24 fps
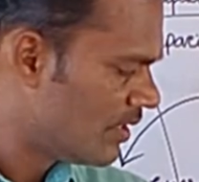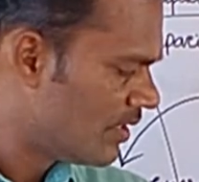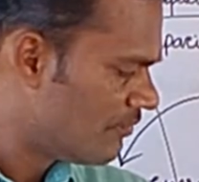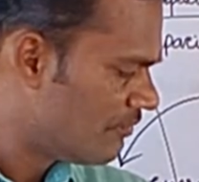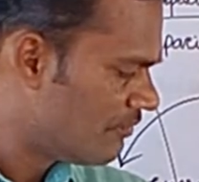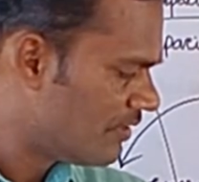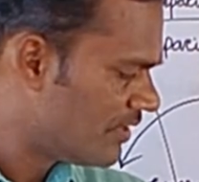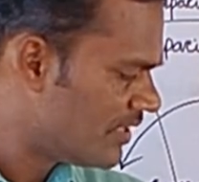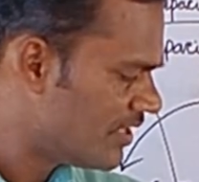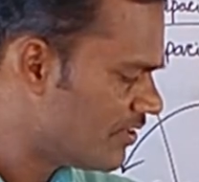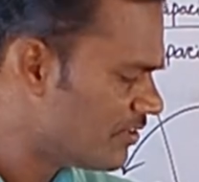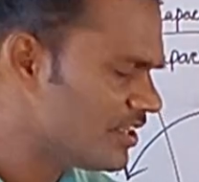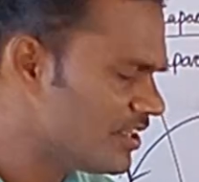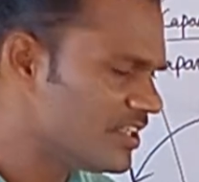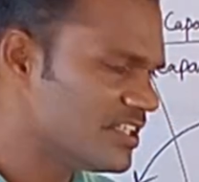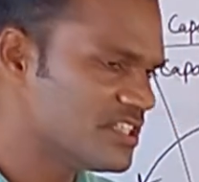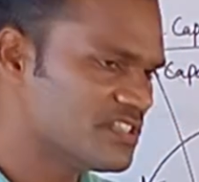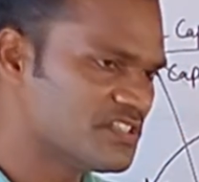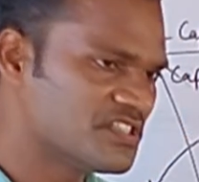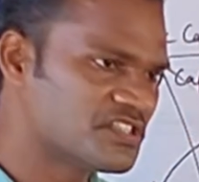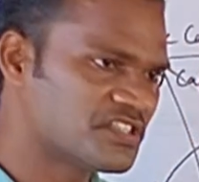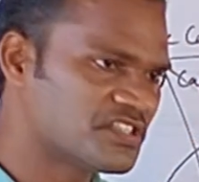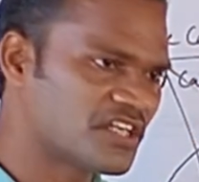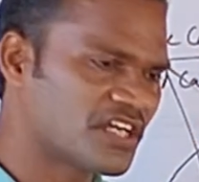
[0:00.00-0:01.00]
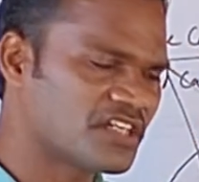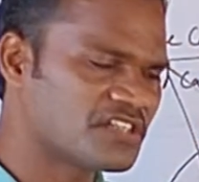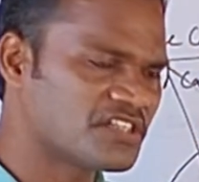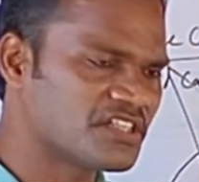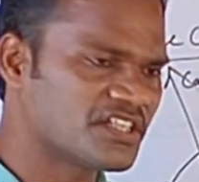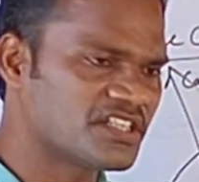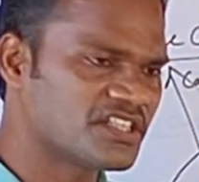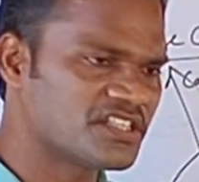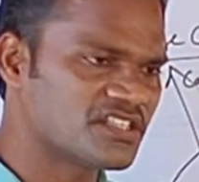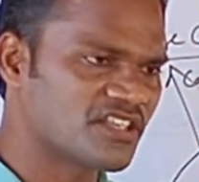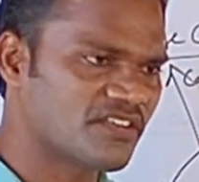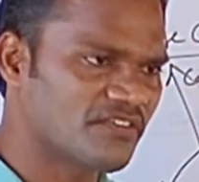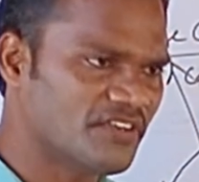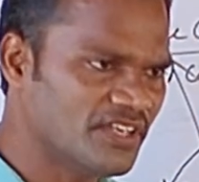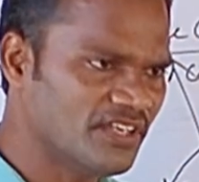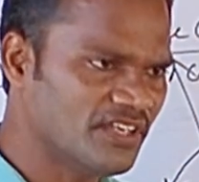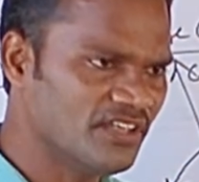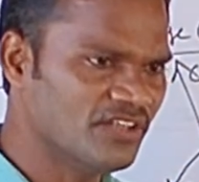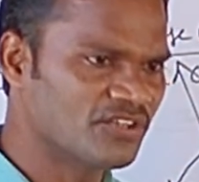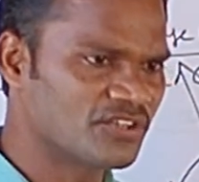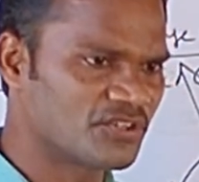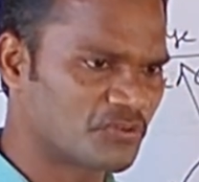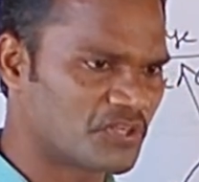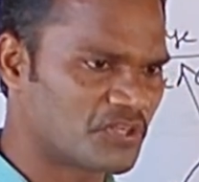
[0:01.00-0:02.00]
Whenever it is discharging, it is
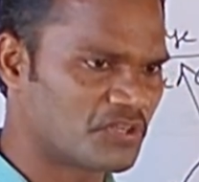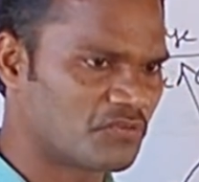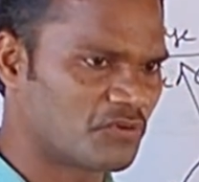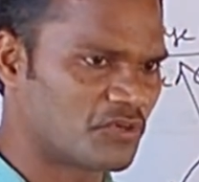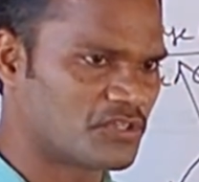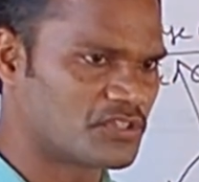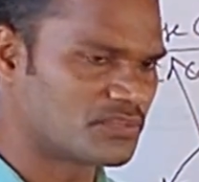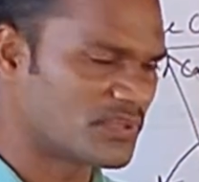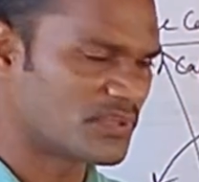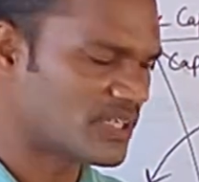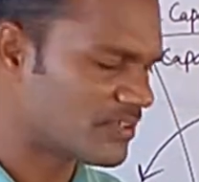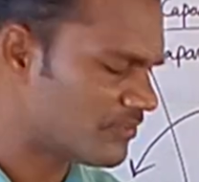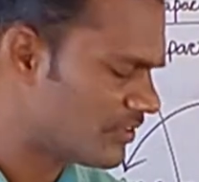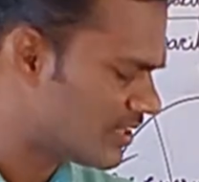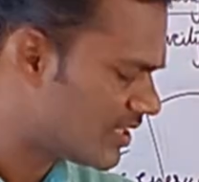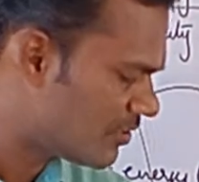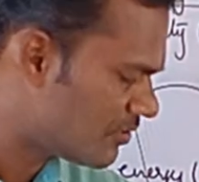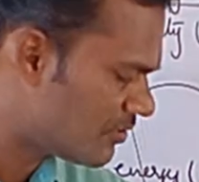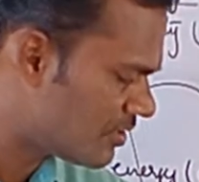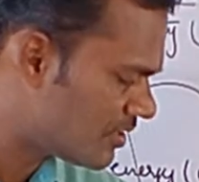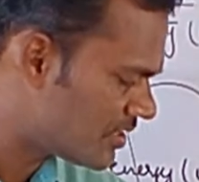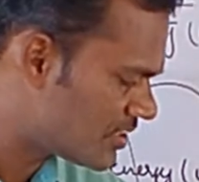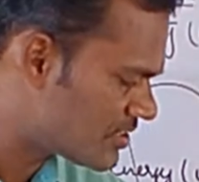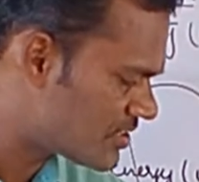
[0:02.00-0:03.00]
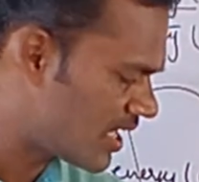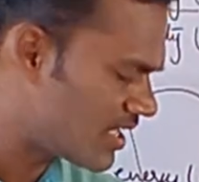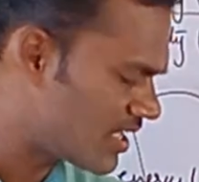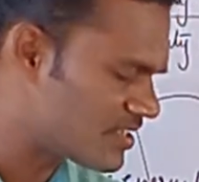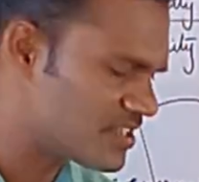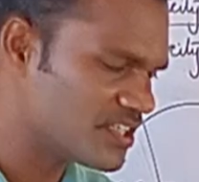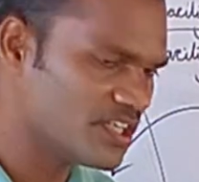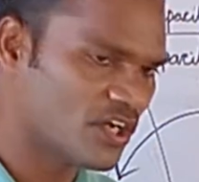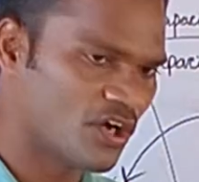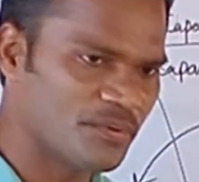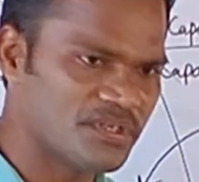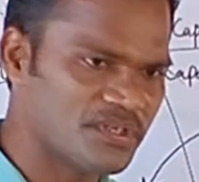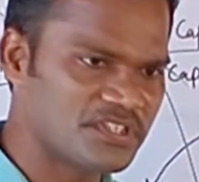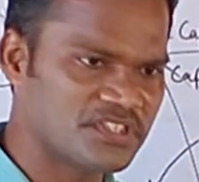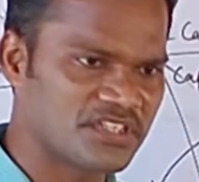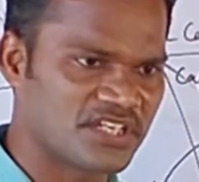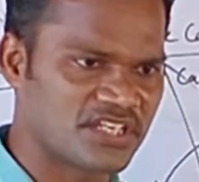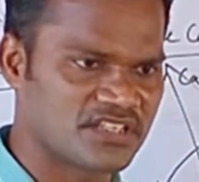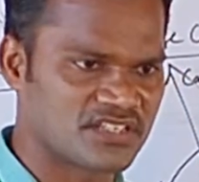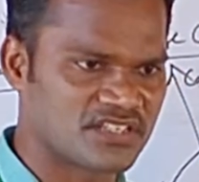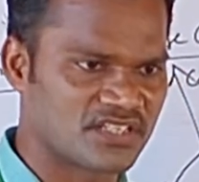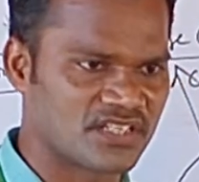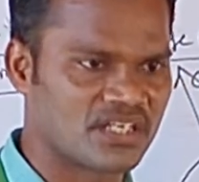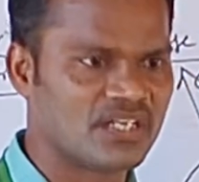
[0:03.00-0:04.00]
giving 12 volts, but whenever it is charging, how much it
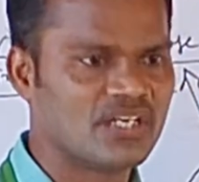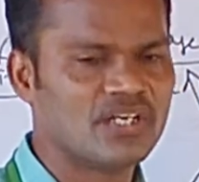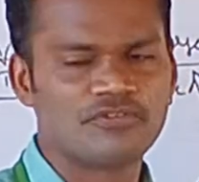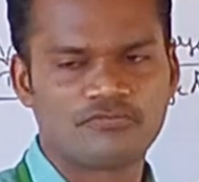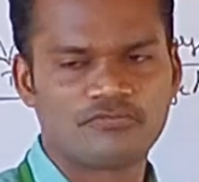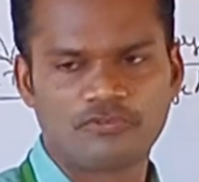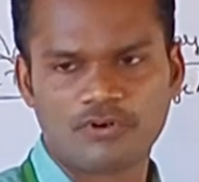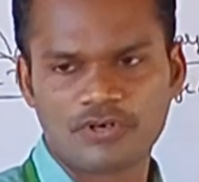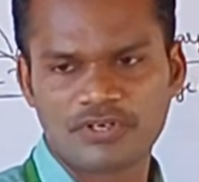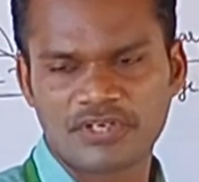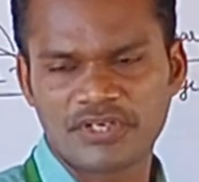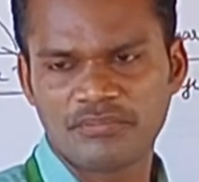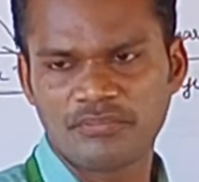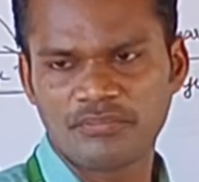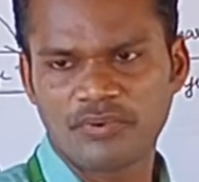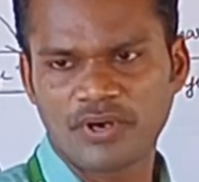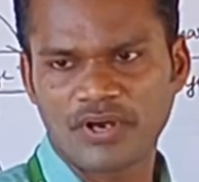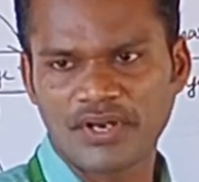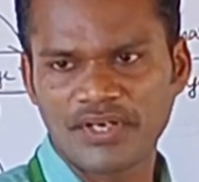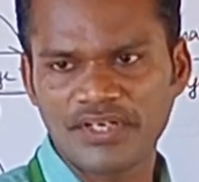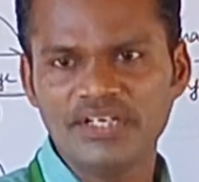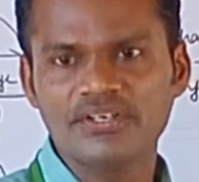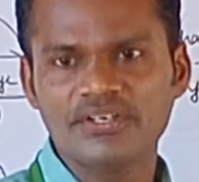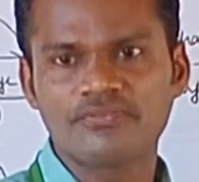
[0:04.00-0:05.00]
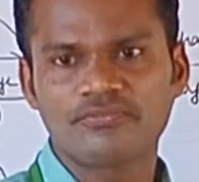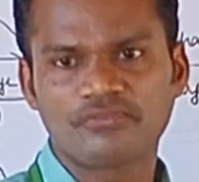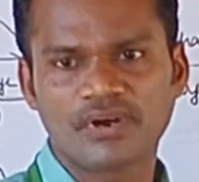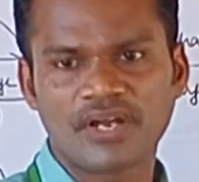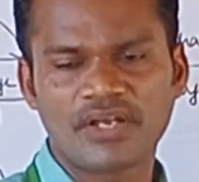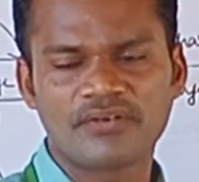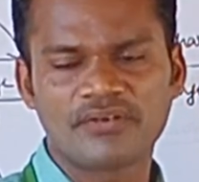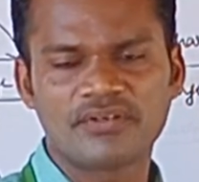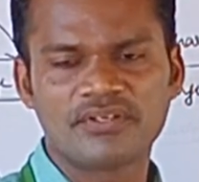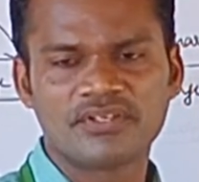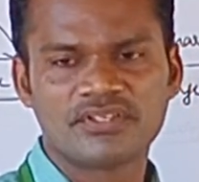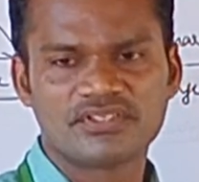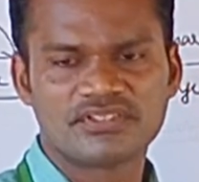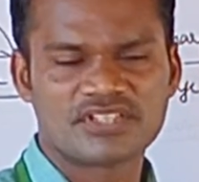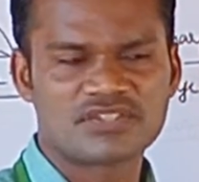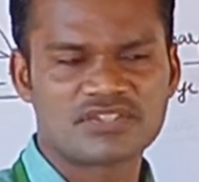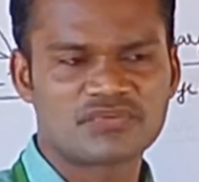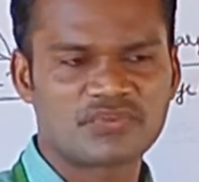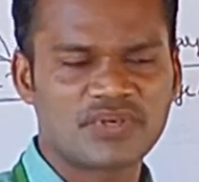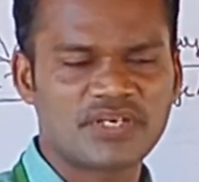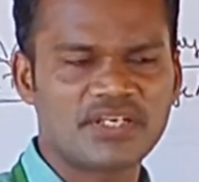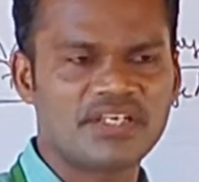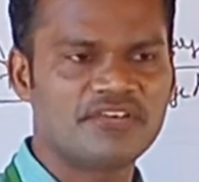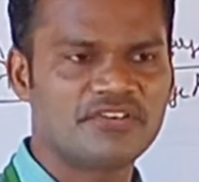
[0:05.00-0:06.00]
is? 14.5. That's
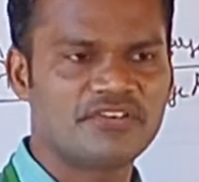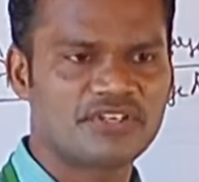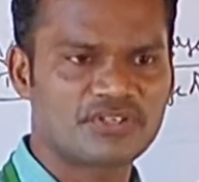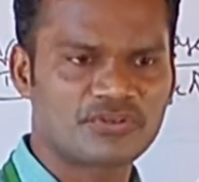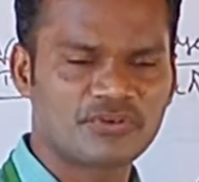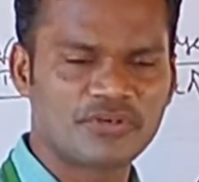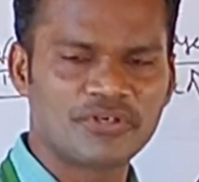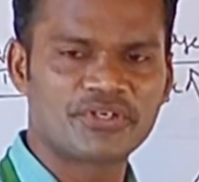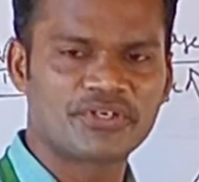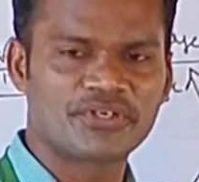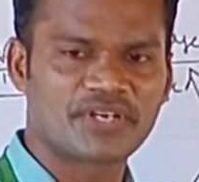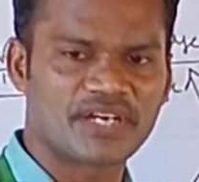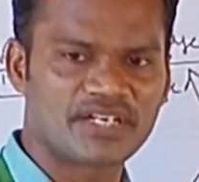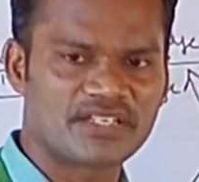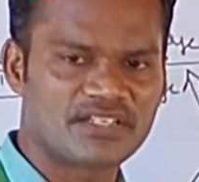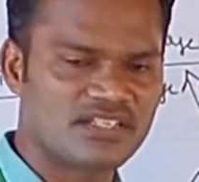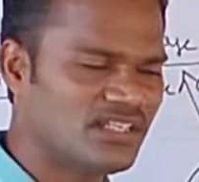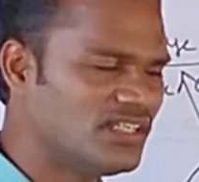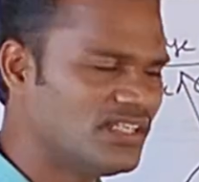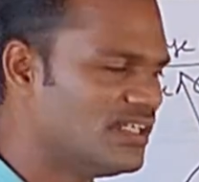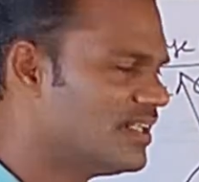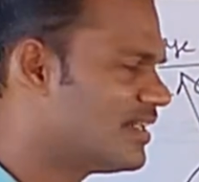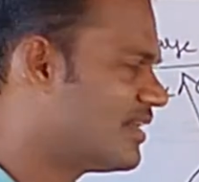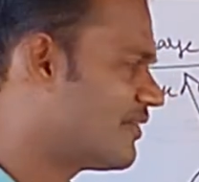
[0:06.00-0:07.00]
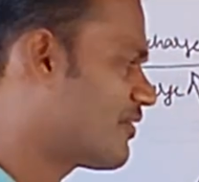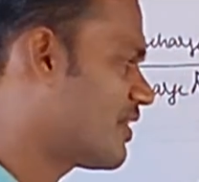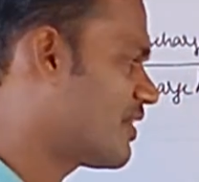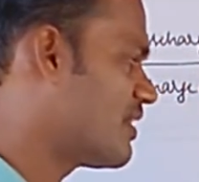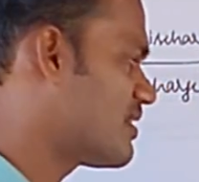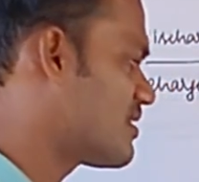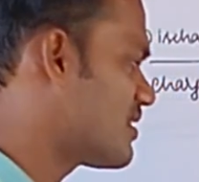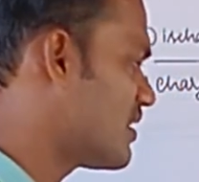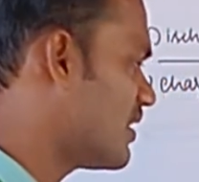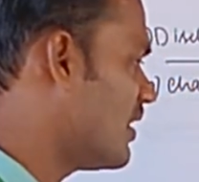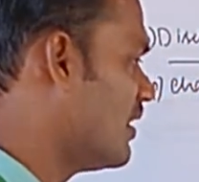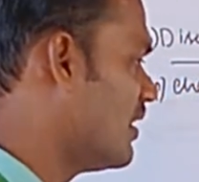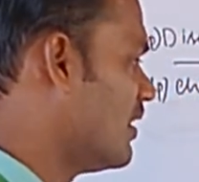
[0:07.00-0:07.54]
why we are going to get the difference.